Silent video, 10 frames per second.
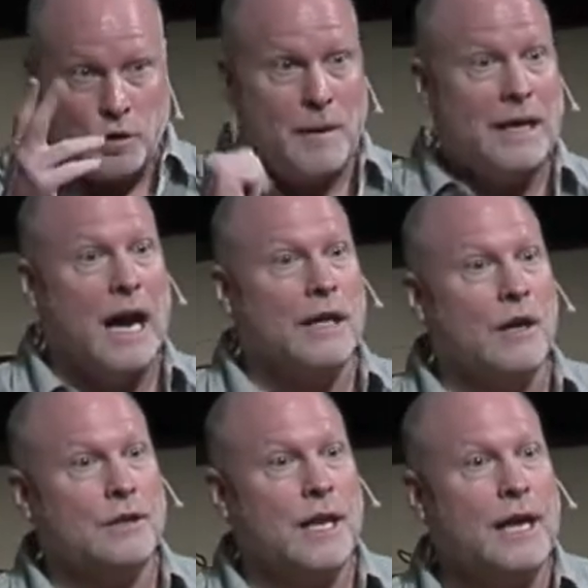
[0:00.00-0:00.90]
and you make eye
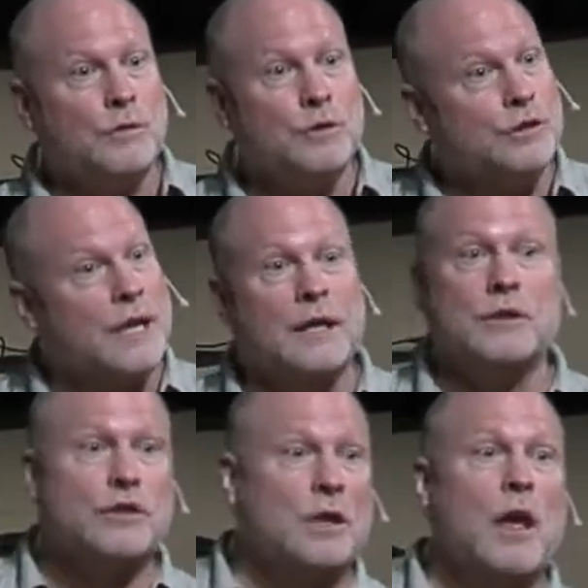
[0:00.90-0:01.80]
contact, you'll say
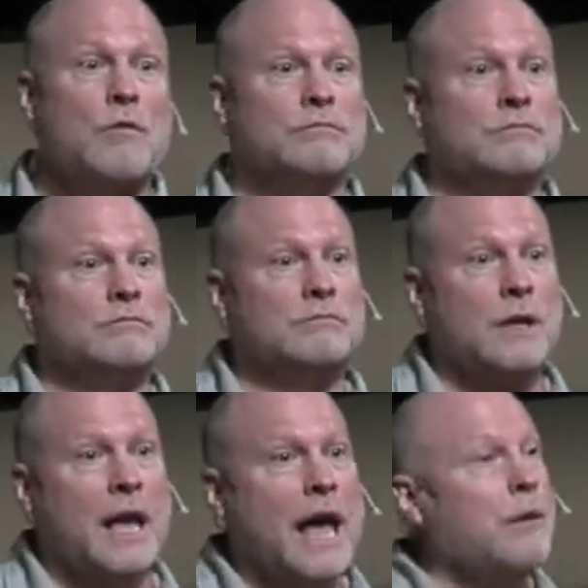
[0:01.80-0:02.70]
shalom.
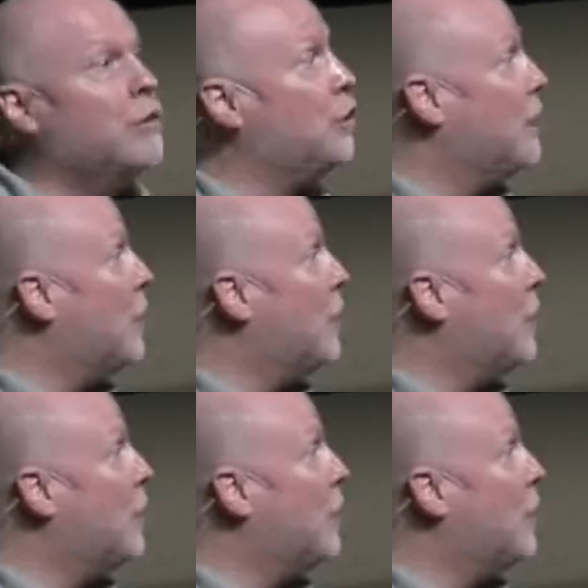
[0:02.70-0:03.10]
And when you